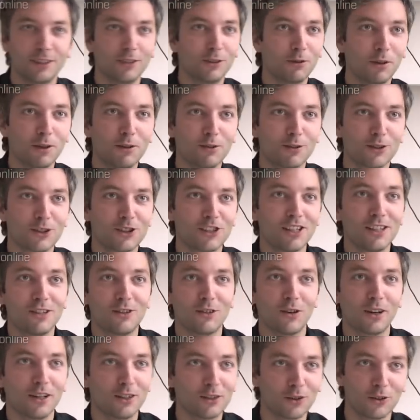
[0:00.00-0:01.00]
21st
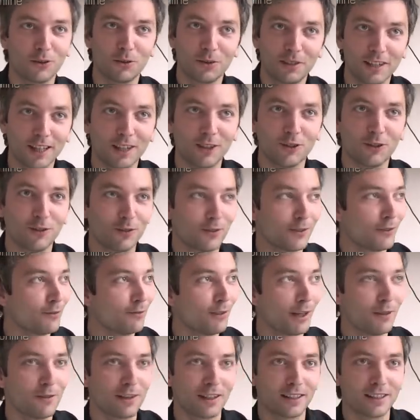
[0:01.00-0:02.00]
century. So we take a
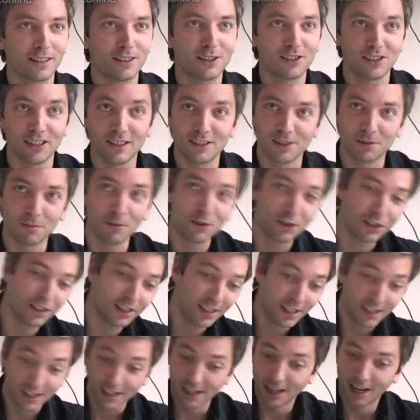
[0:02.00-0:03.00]
5-axis CNC
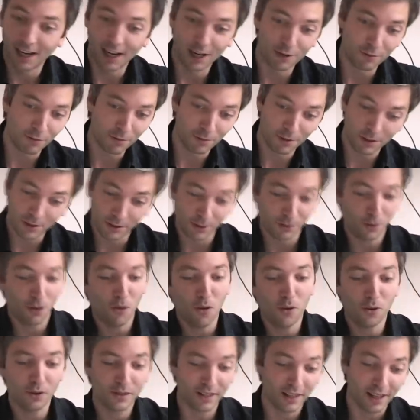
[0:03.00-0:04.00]
machine and we mill the
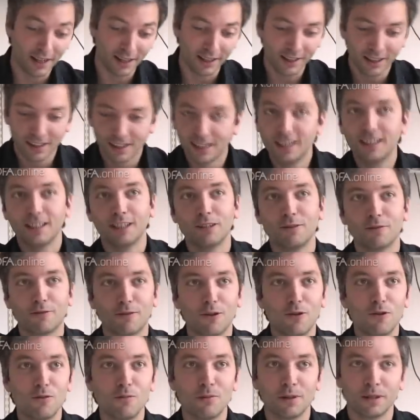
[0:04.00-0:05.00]
whole thing in
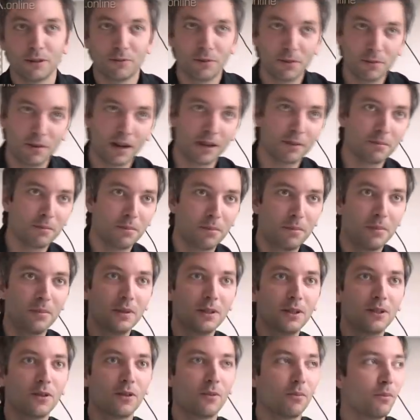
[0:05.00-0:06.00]
foam, and we like,
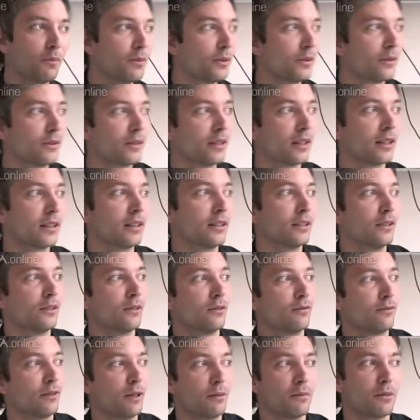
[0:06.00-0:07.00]
you know, put, you
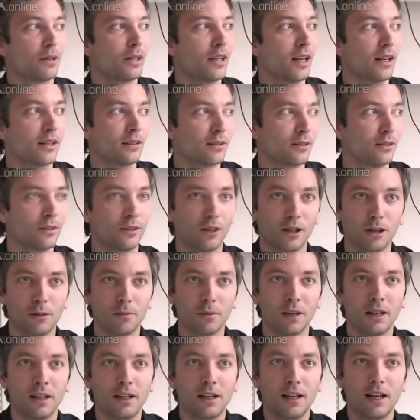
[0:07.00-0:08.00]
know, fiberglass on
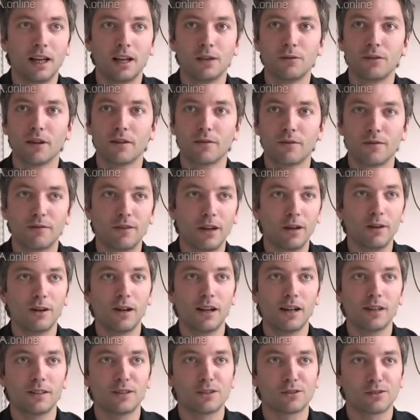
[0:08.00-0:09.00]
top, and we have very
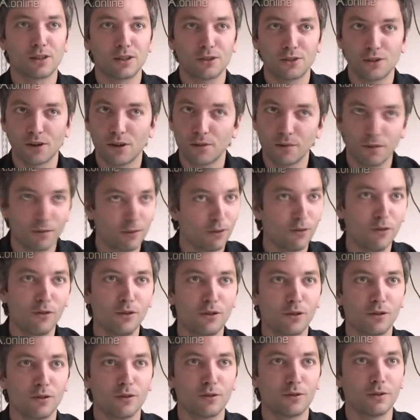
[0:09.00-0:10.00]
light structure with all
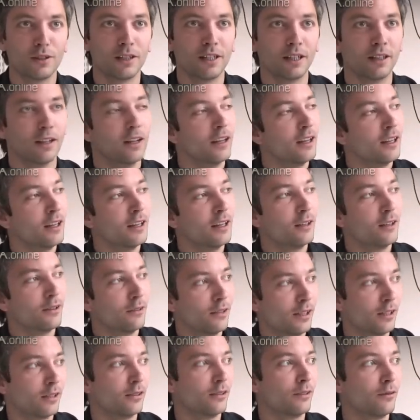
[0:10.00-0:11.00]
the holes in it.
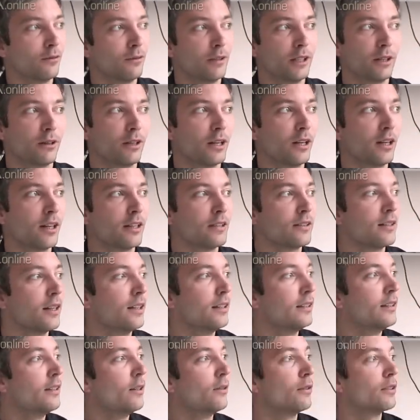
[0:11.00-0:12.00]
Well, we realized
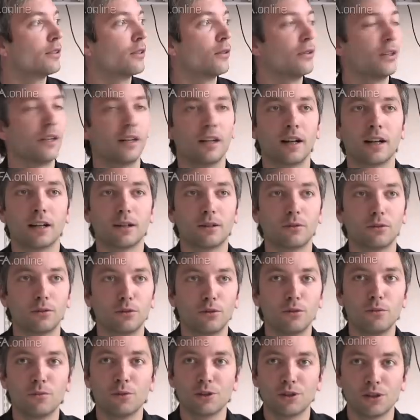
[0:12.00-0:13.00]
that there was only like
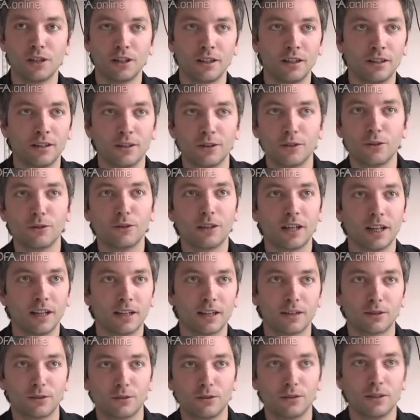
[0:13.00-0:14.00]
2 machines in the UK
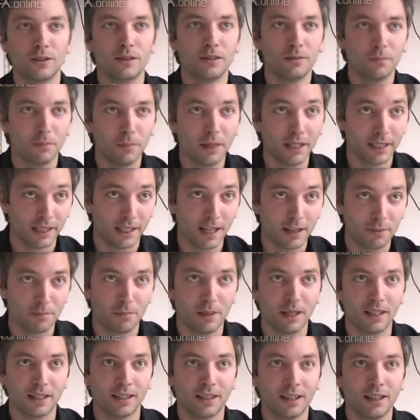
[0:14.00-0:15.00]
that could be that
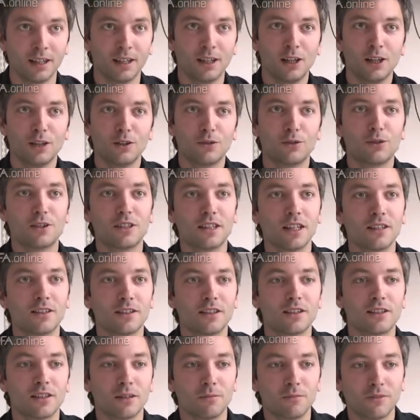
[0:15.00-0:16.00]
big to
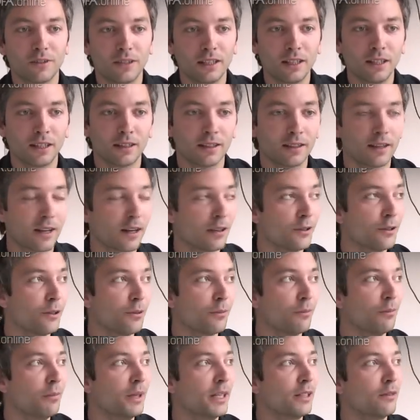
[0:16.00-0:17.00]
CNC something, and they are
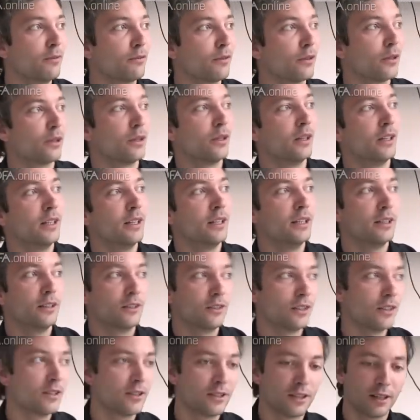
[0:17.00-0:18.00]
not made for
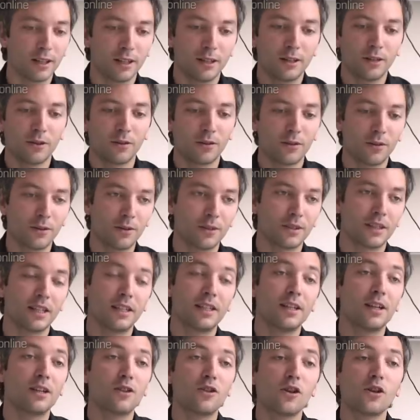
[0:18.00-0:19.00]
CNC, you know,
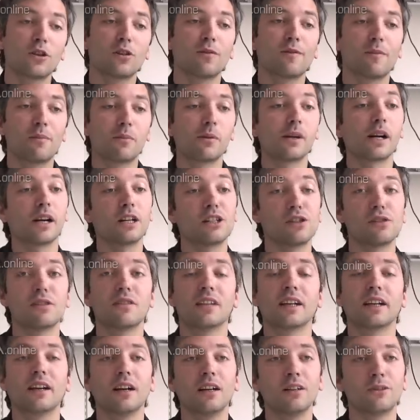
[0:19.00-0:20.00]
there's a lot of operations
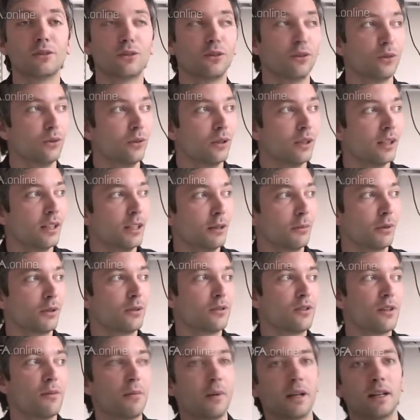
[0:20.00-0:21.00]
they cannot do,
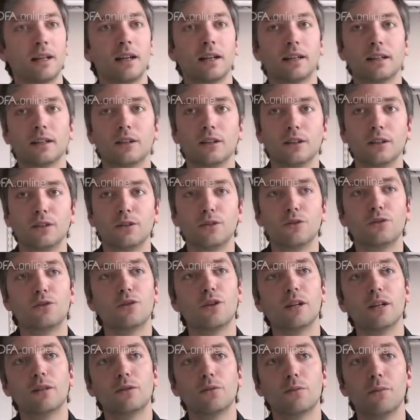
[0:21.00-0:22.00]
because they made like,
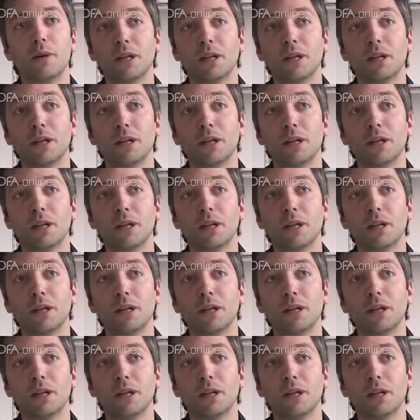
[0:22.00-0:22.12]
usually to